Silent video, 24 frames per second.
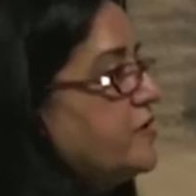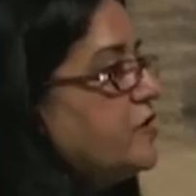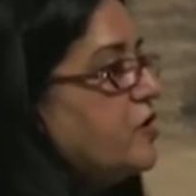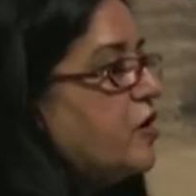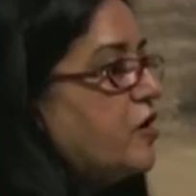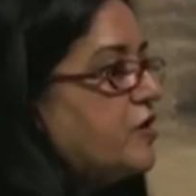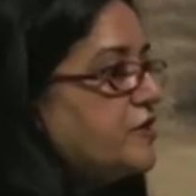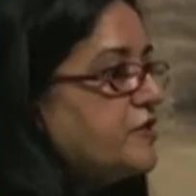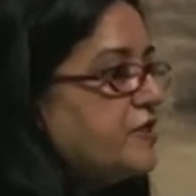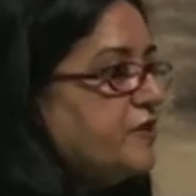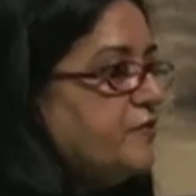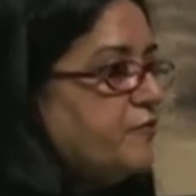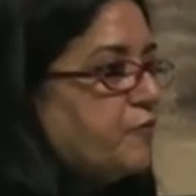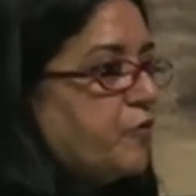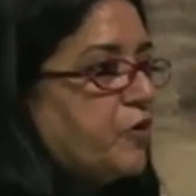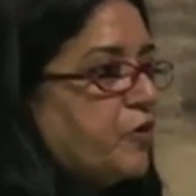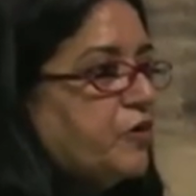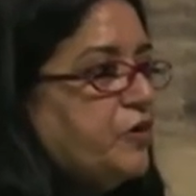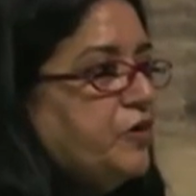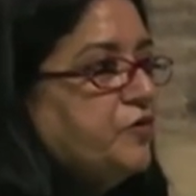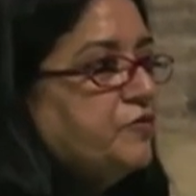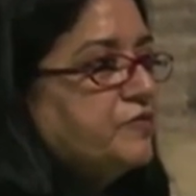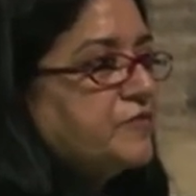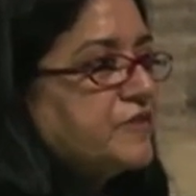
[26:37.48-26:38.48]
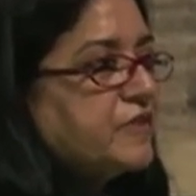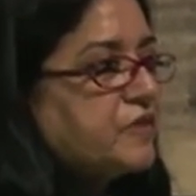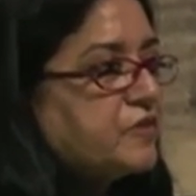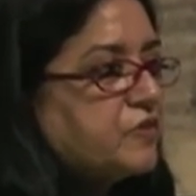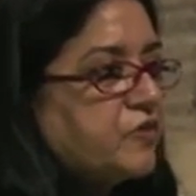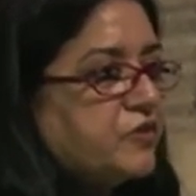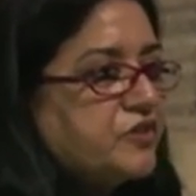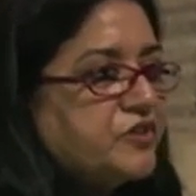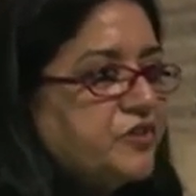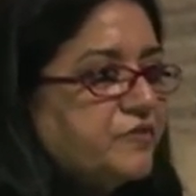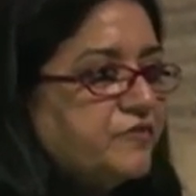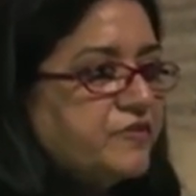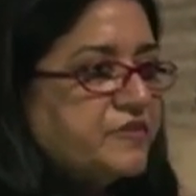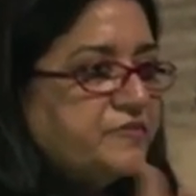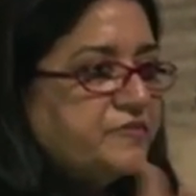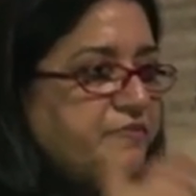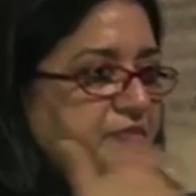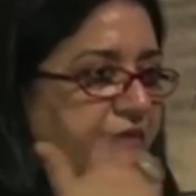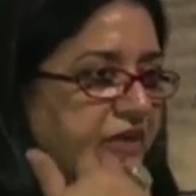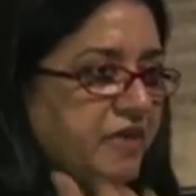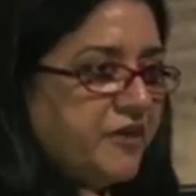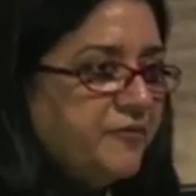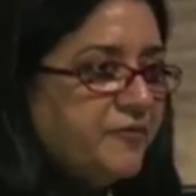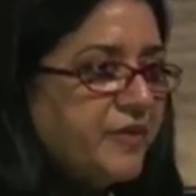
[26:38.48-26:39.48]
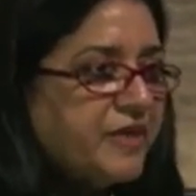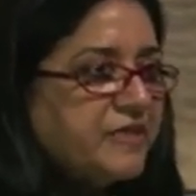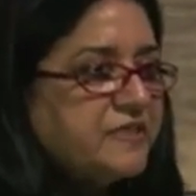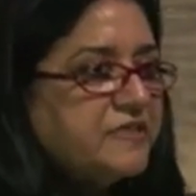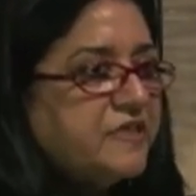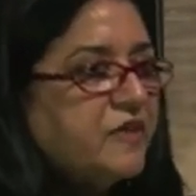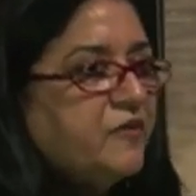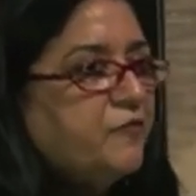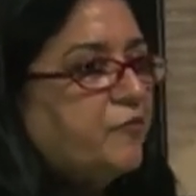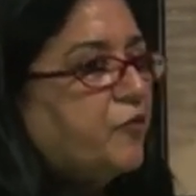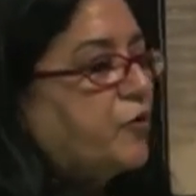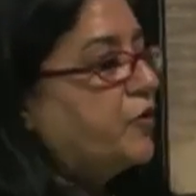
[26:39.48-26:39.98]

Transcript: not in volumes at all. She was minimizing